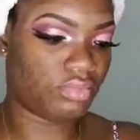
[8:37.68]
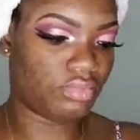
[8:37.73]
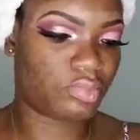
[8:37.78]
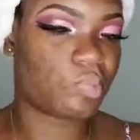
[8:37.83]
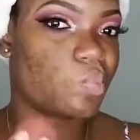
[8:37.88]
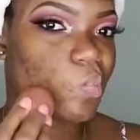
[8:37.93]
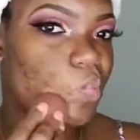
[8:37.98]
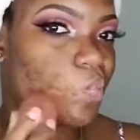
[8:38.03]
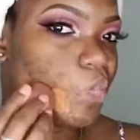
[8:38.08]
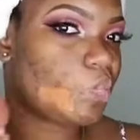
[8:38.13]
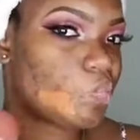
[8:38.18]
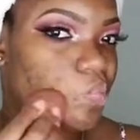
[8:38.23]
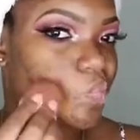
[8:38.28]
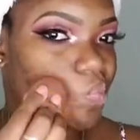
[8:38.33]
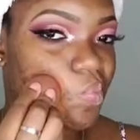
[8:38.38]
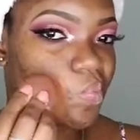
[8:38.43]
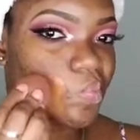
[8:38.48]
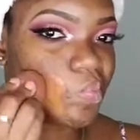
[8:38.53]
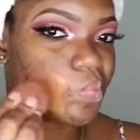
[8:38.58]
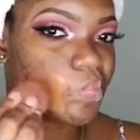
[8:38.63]
I'm
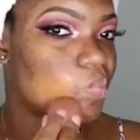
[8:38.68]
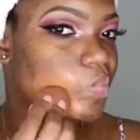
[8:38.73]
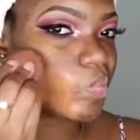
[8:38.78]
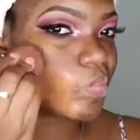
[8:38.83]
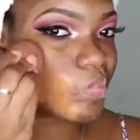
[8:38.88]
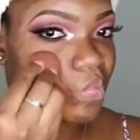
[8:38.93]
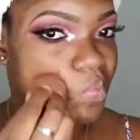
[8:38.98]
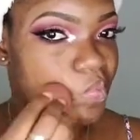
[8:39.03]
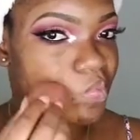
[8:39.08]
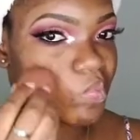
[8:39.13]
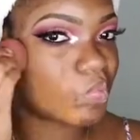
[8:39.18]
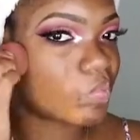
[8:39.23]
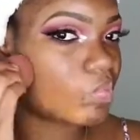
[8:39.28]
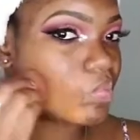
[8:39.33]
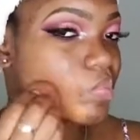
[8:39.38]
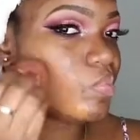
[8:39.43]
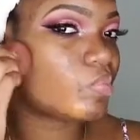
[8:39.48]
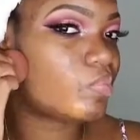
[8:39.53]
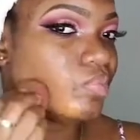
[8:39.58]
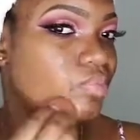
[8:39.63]
applying my
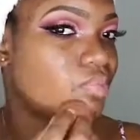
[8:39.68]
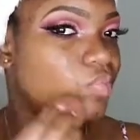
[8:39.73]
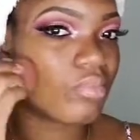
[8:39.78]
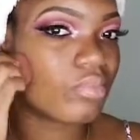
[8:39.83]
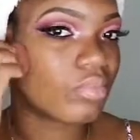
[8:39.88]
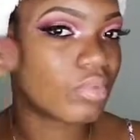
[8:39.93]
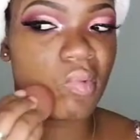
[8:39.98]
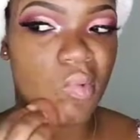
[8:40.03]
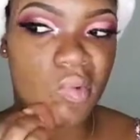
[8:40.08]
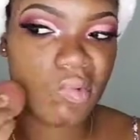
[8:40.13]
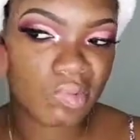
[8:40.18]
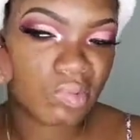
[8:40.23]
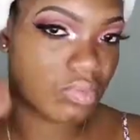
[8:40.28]
foundation.